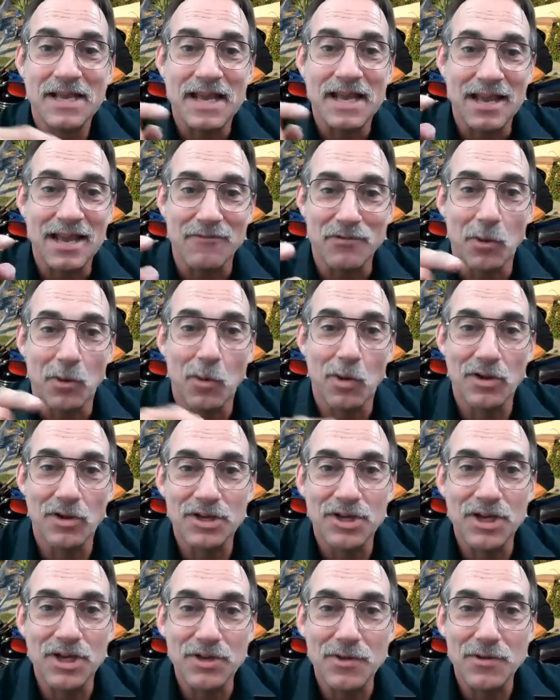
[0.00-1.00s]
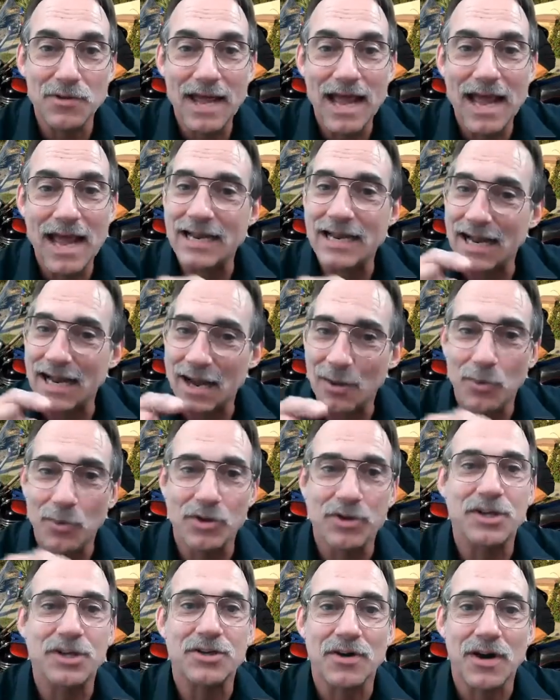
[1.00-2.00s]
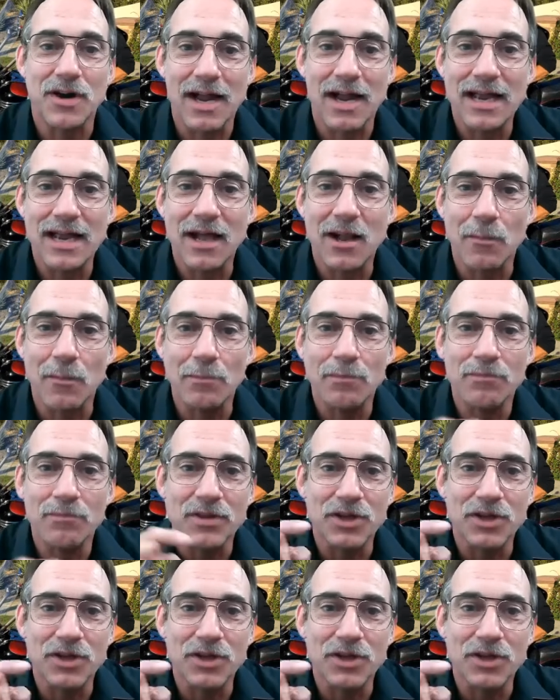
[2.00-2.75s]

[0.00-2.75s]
if you're willing to do that, I'm willing to try and help.